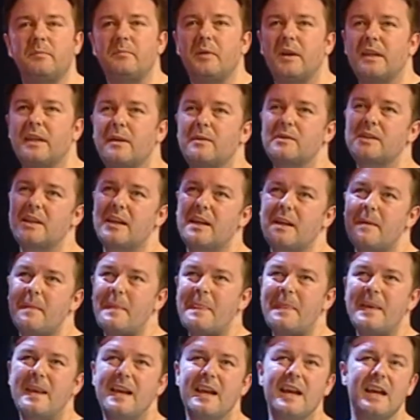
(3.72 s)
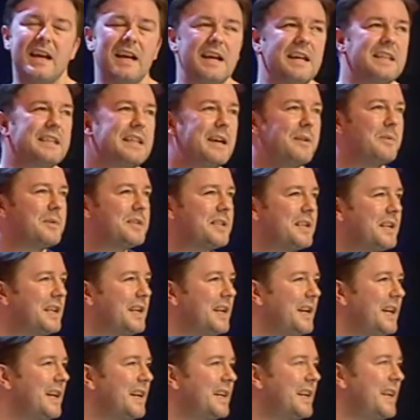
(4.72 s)
But there was
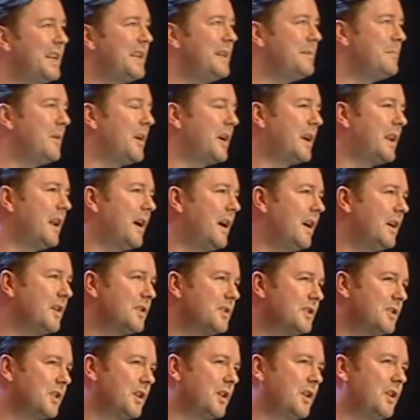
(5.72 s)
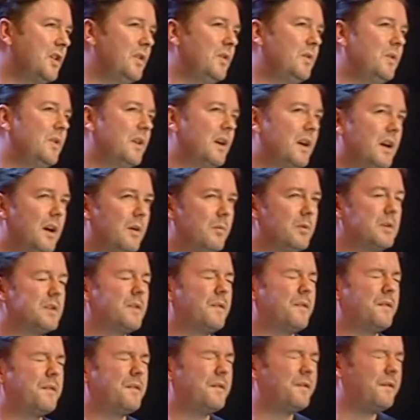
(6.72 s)
a kid in my class who was
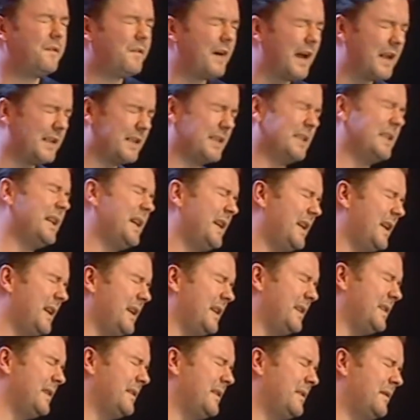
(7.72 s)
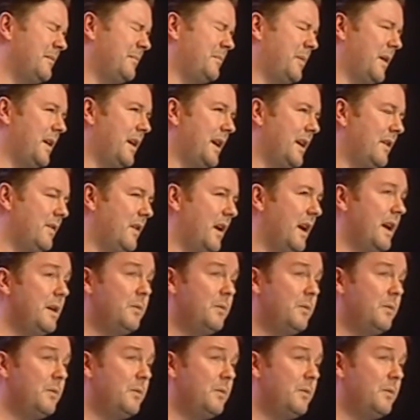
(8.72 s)
fascinated by it. Right?